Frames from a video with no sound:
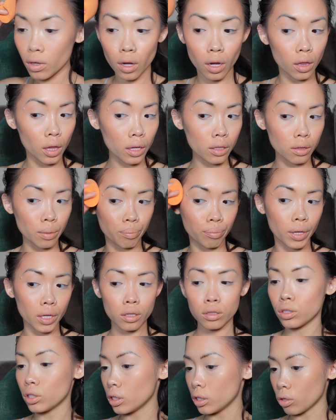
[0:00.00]
I like the
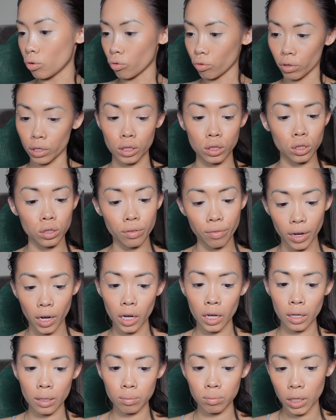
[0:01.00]
peachy orange
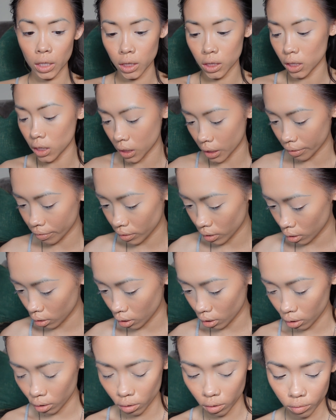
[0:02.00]
vibe that it's giving
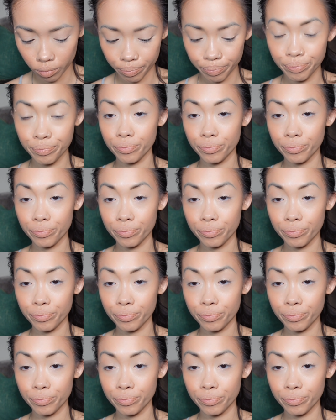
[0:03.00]
though.